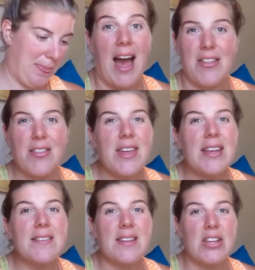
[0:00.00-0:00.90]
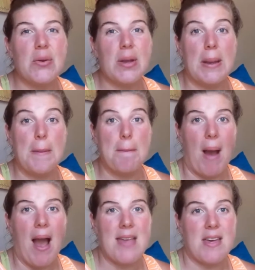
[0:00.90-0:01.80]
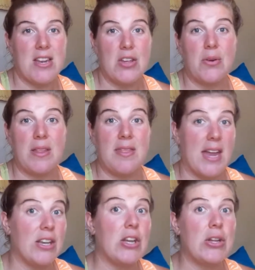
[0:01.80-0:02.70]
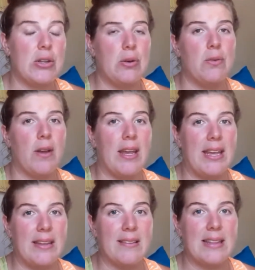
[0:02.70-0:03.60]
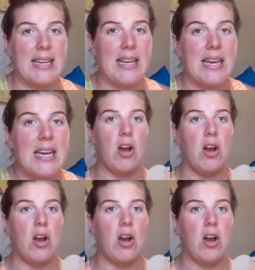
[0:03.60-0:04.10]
Other things that you can buy that you can then glue very easily